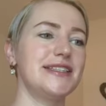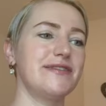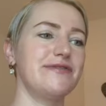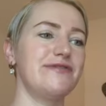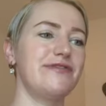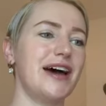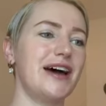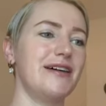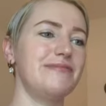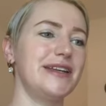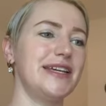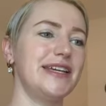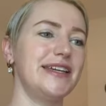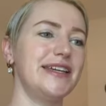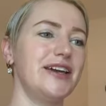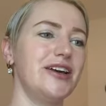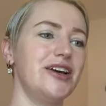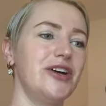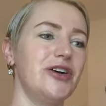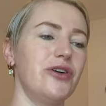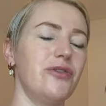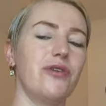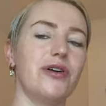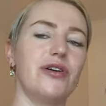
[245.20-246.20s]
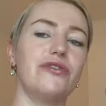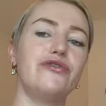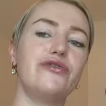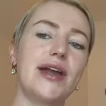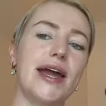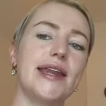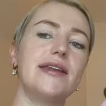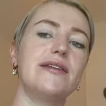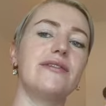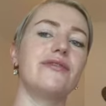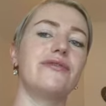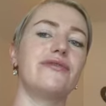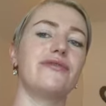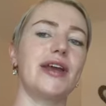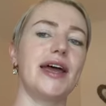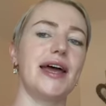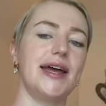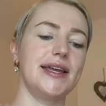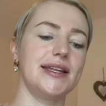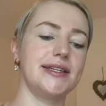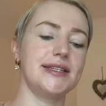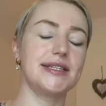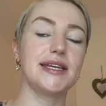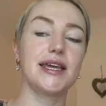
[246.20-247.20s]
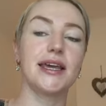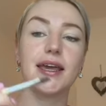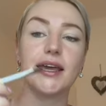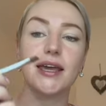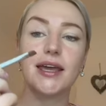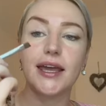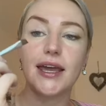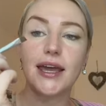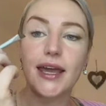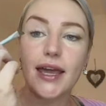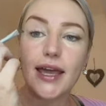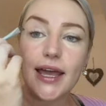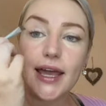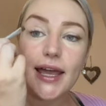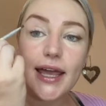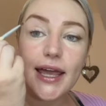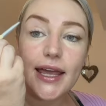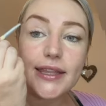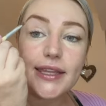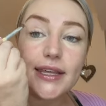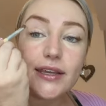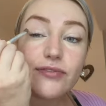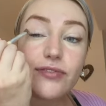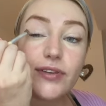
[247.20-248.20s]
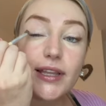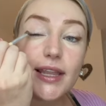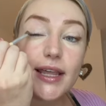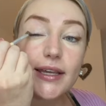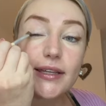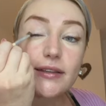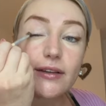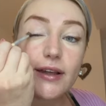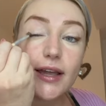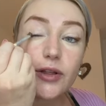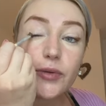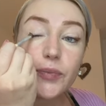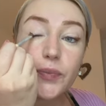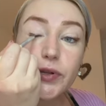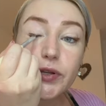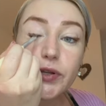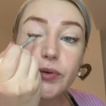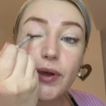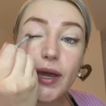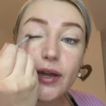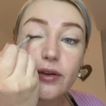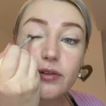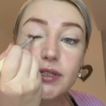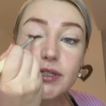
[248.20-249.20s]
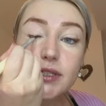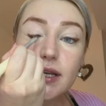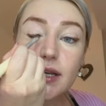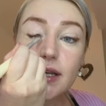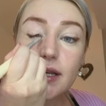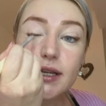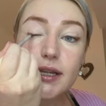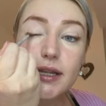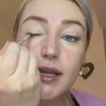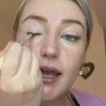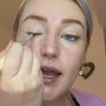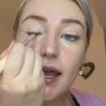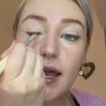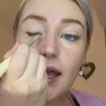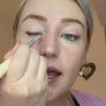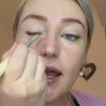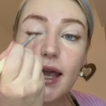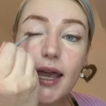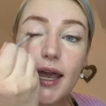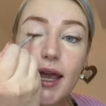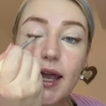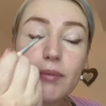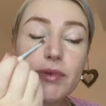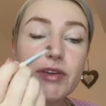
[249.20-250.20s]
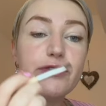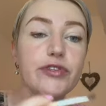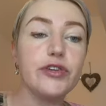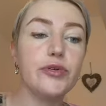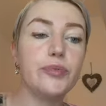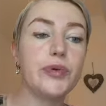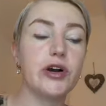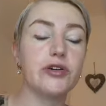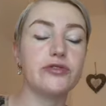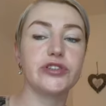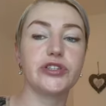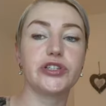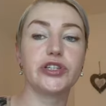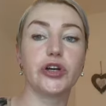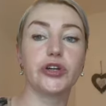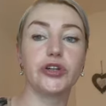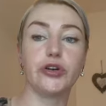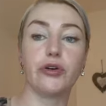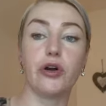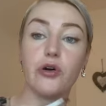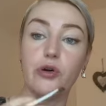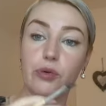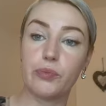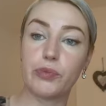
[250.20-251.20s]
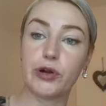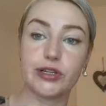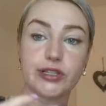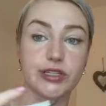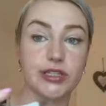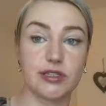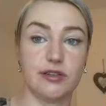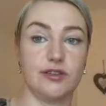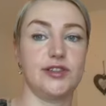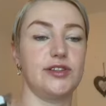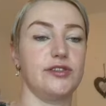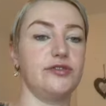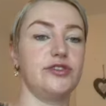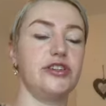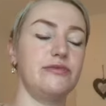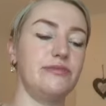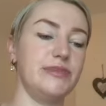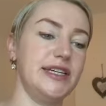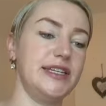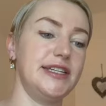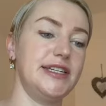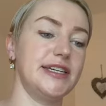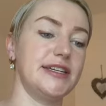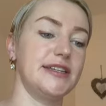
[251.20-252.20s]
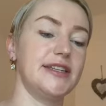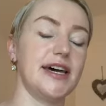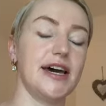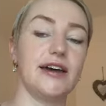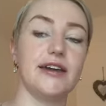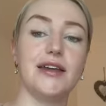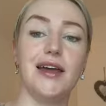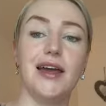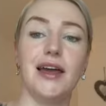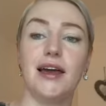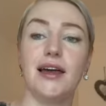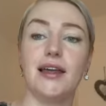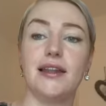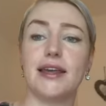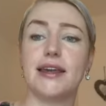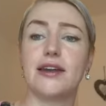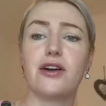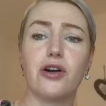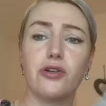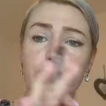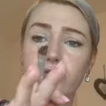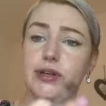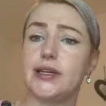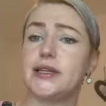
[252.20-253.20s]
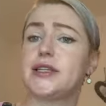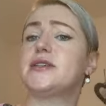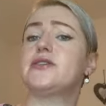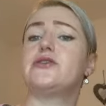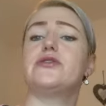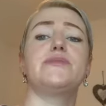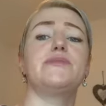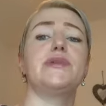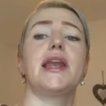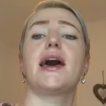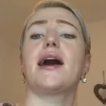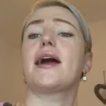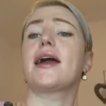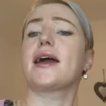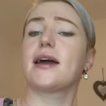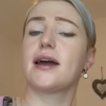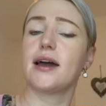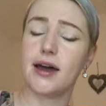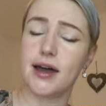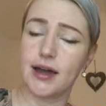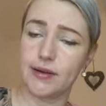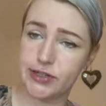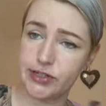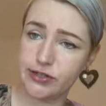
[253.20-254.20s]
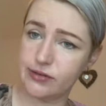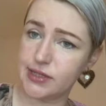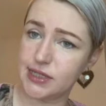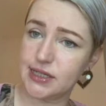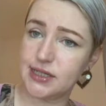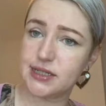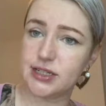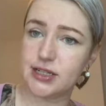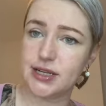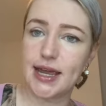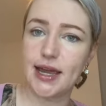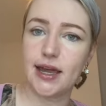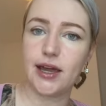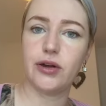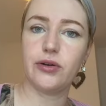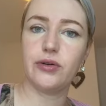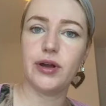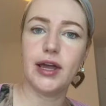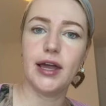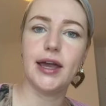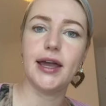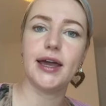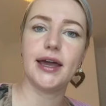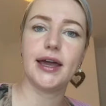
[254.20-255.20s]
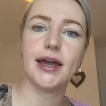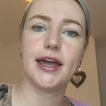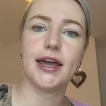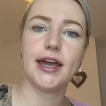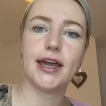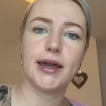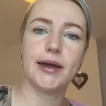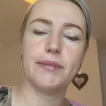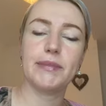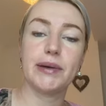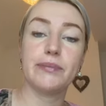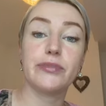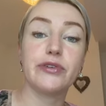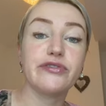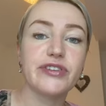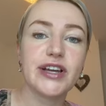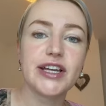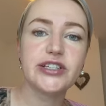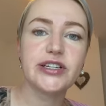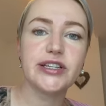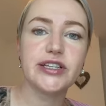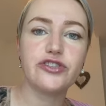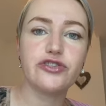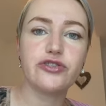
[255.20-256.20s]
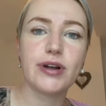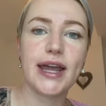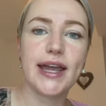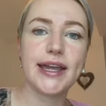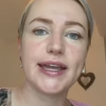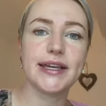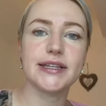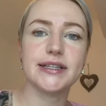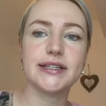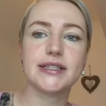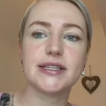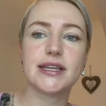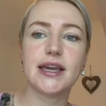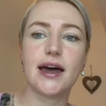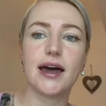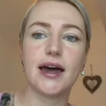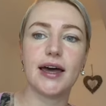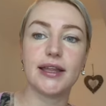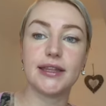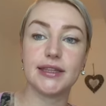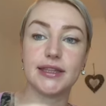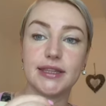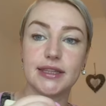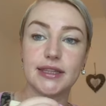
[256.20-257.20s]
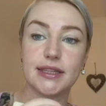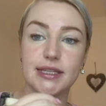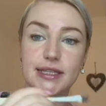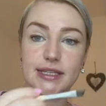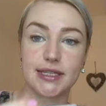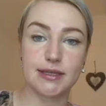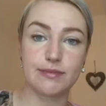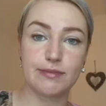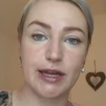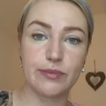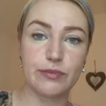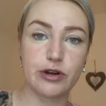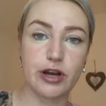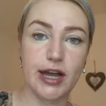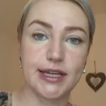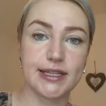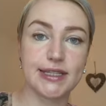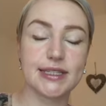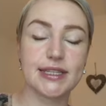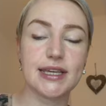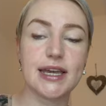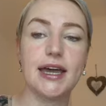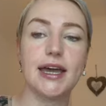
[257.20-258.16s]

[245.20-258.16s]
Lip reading: and family, or a friend of a friend, they feel like they're helping you out. If you post on your own personal social media that, like, own it, just be like, I'm doing this now, I'm professionally trained and this is my price.